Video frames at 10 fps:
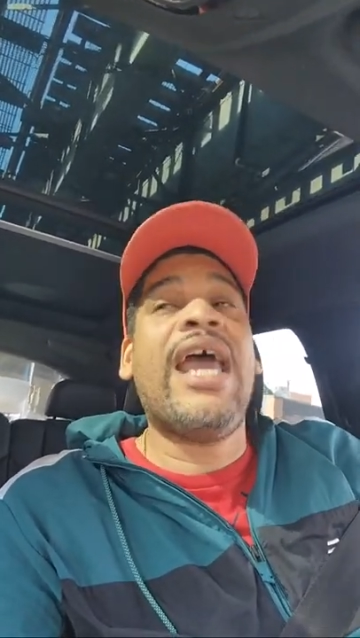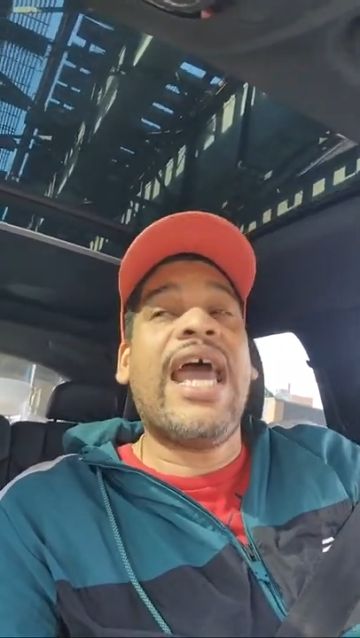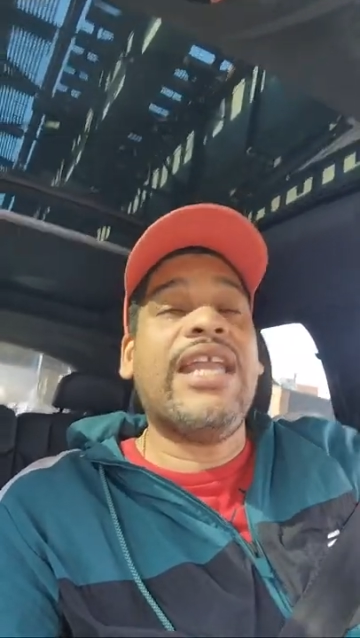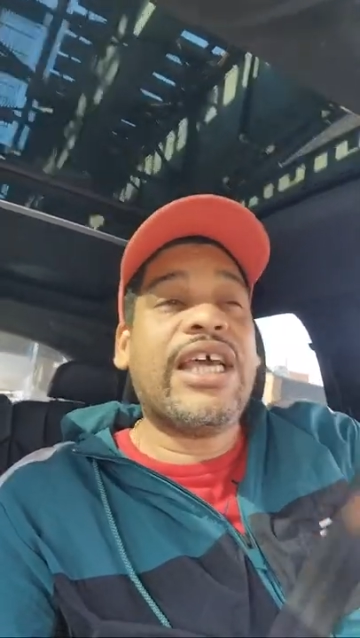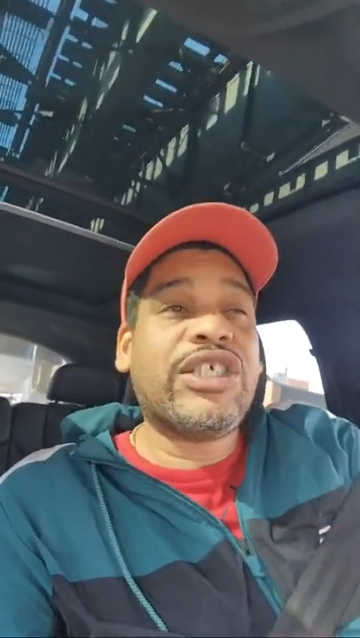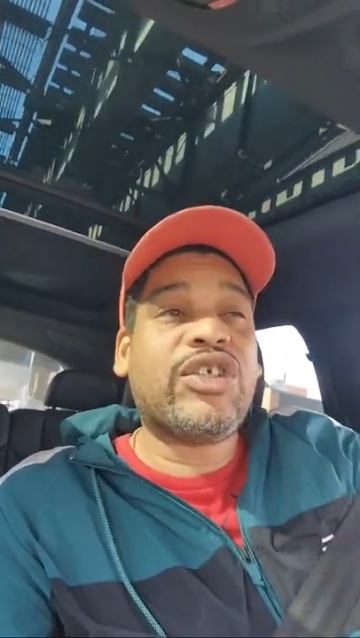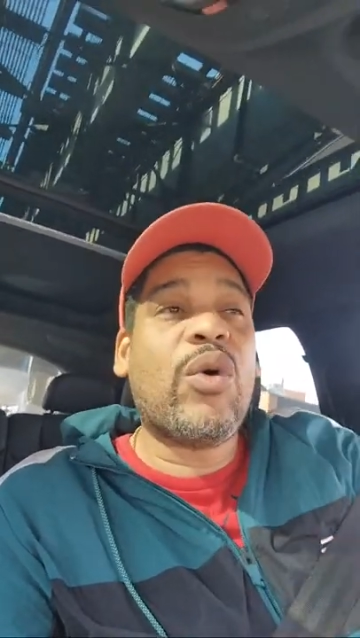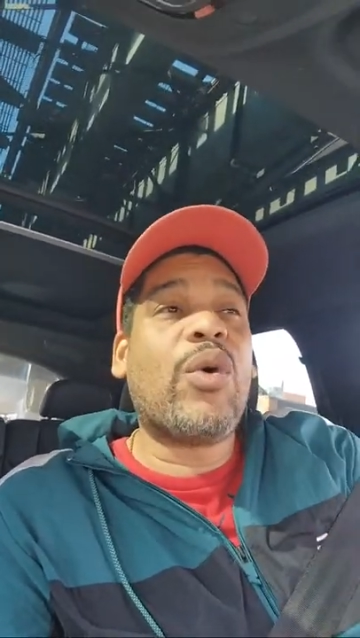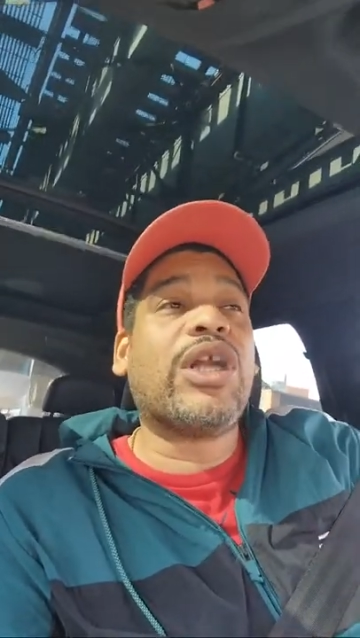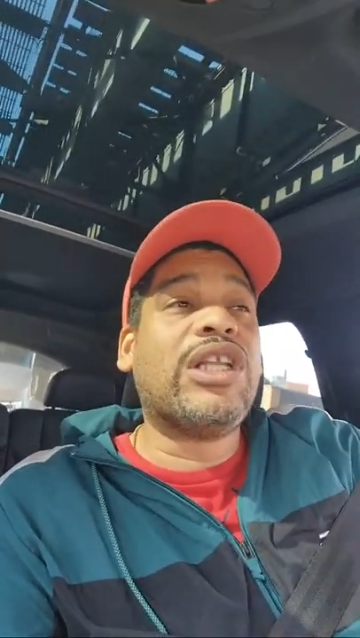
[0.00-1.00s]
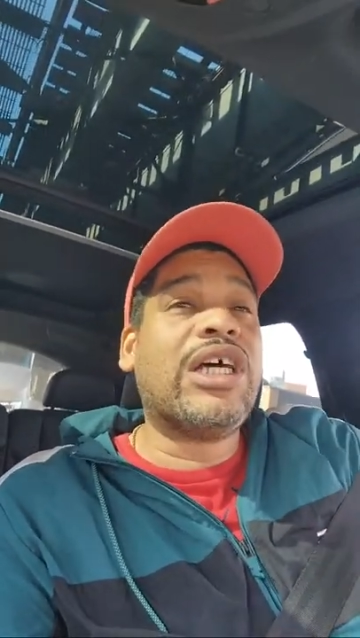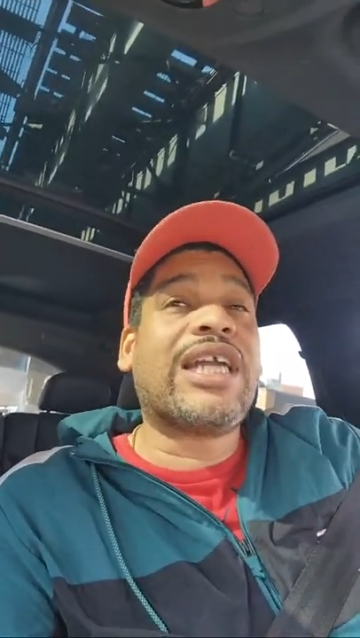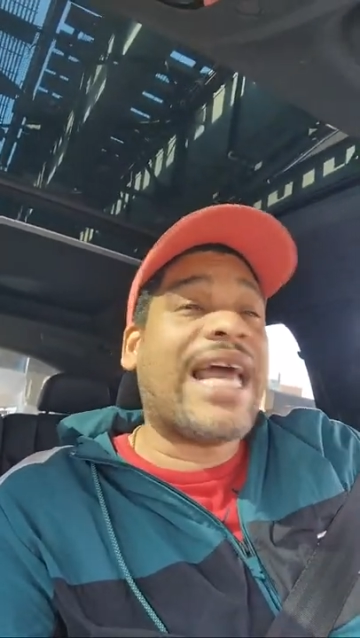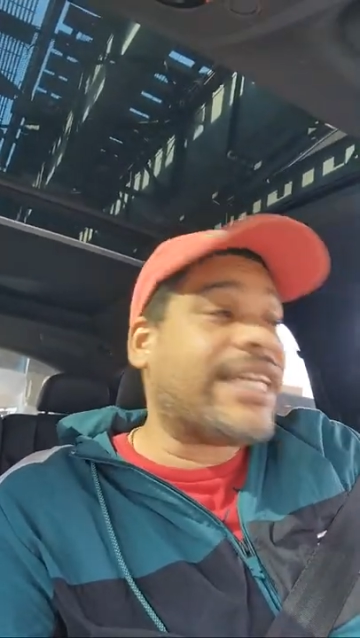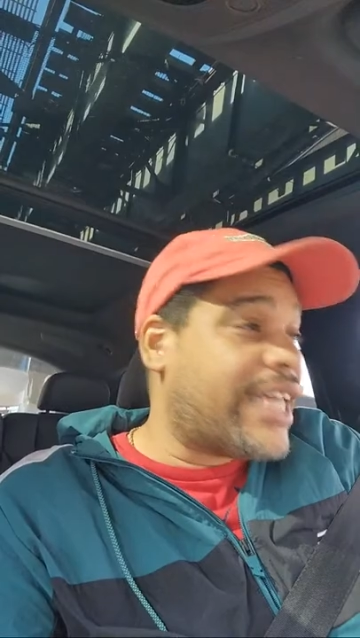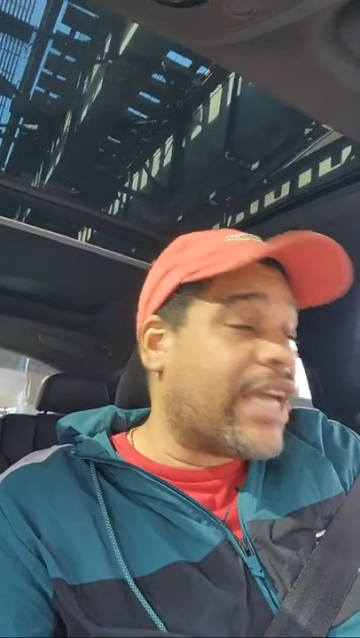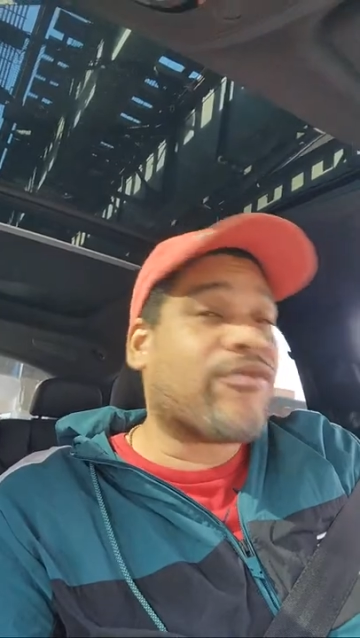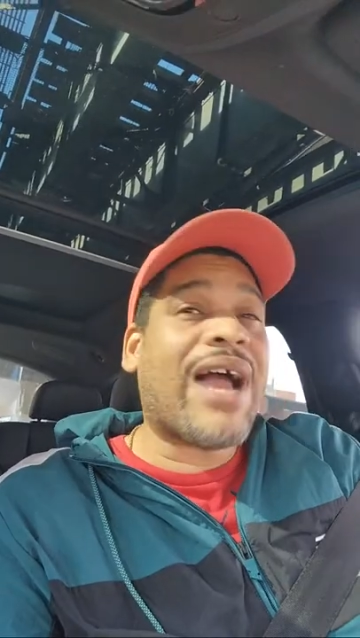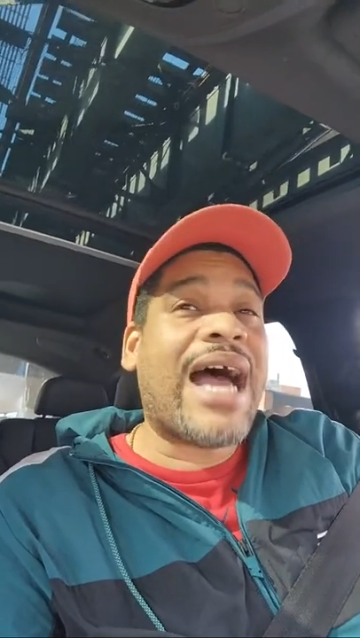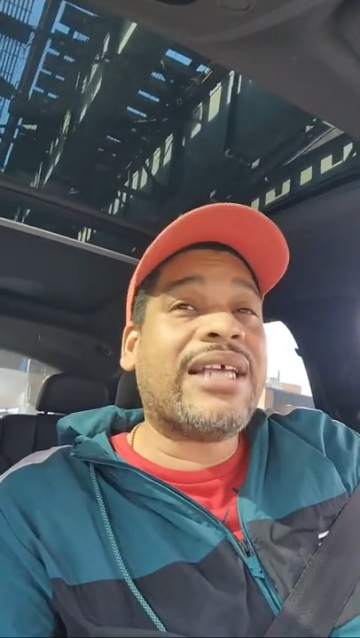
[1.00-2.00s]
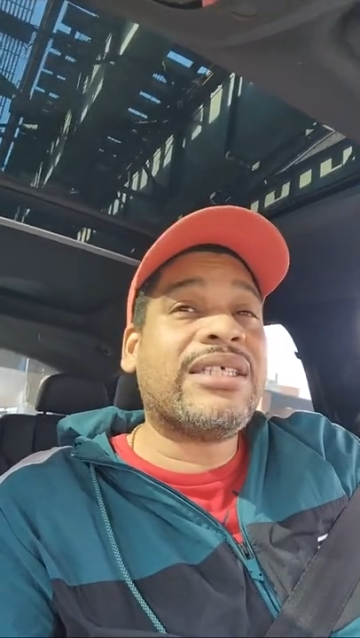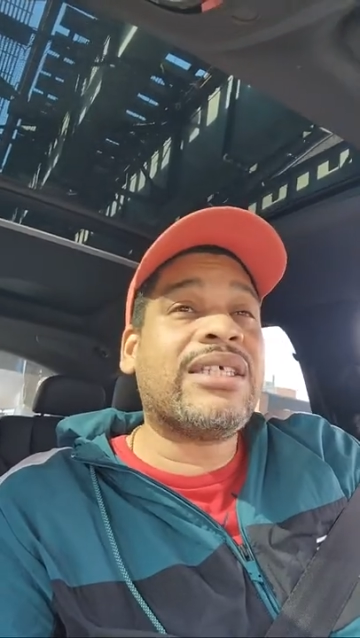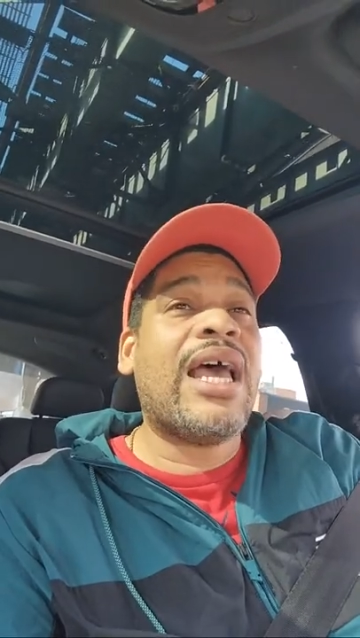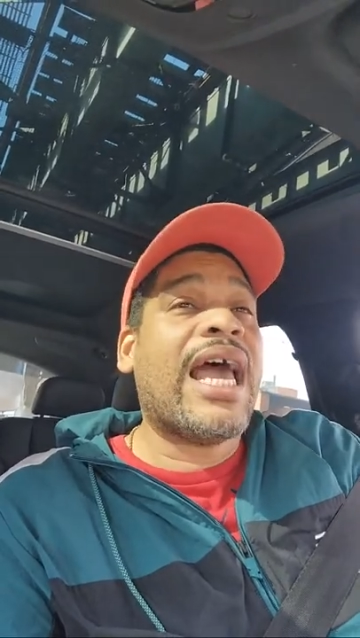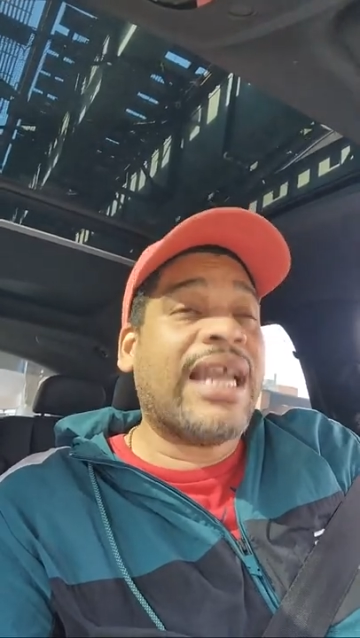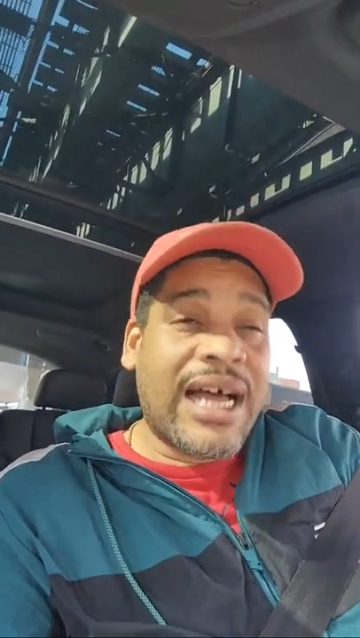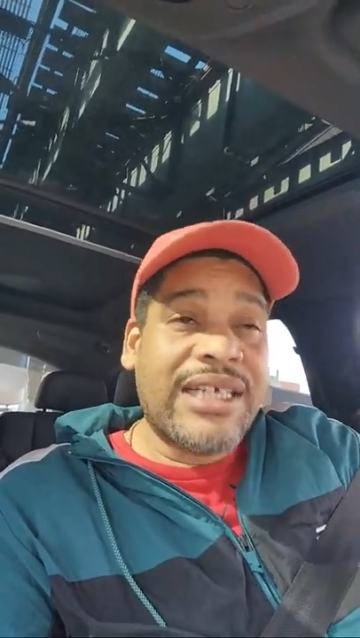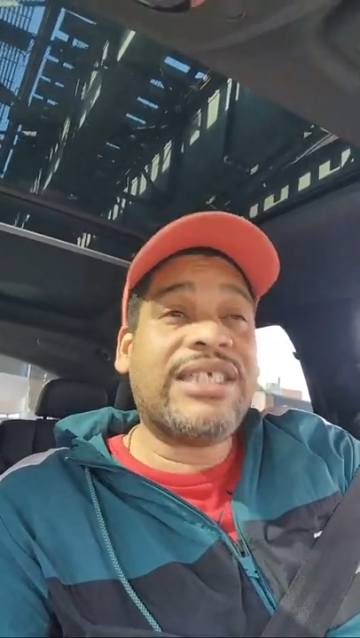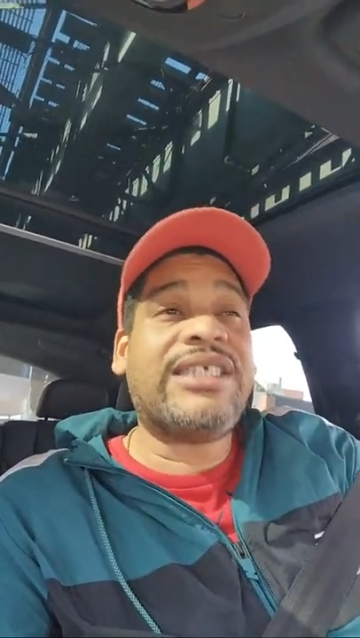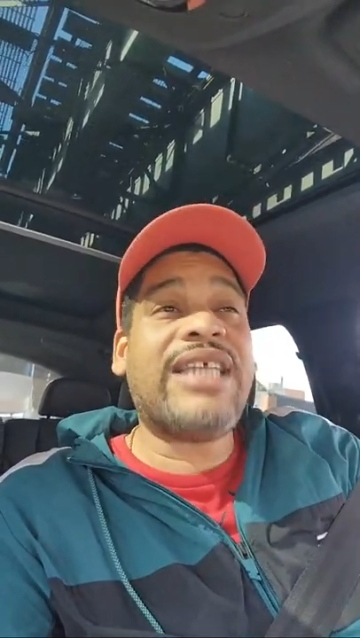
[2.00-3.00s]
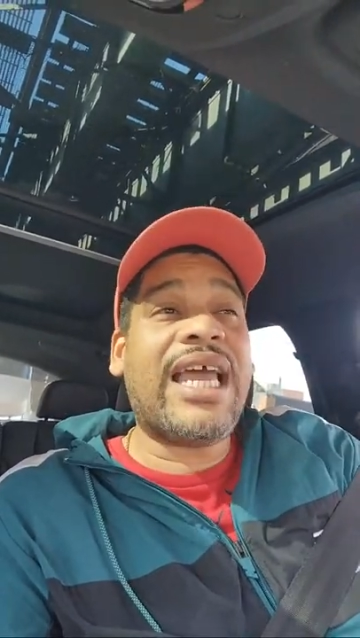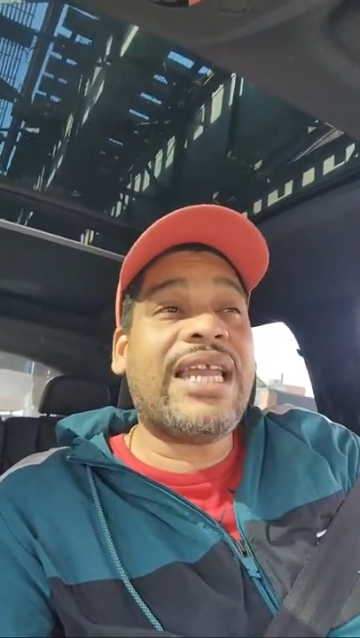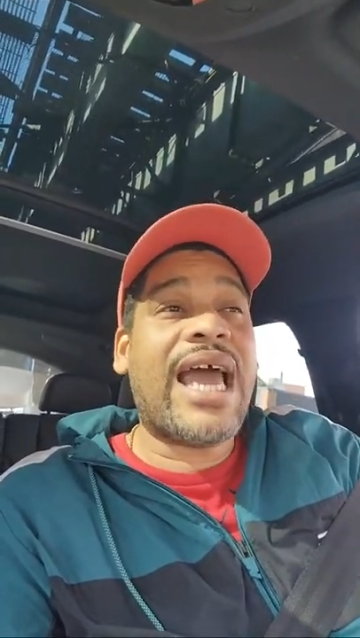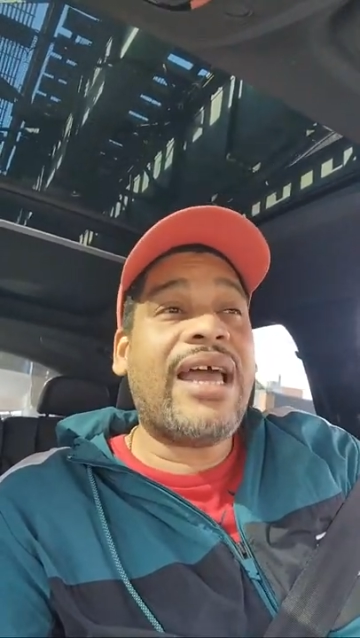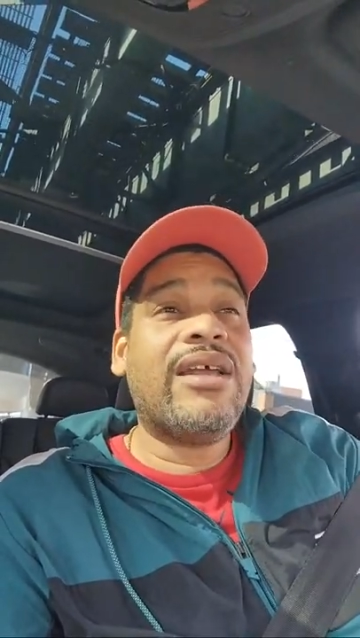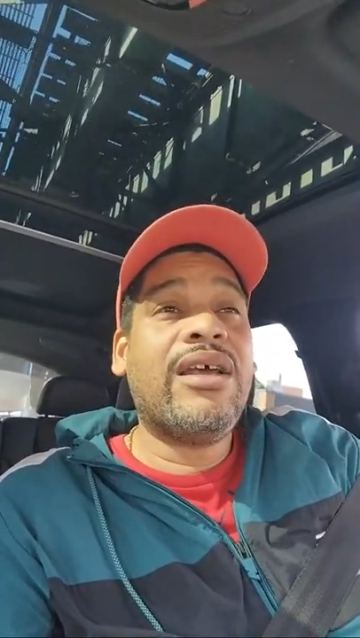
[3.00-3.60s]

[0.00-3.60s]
and niggas don't want to look like dick riders, and I understand that.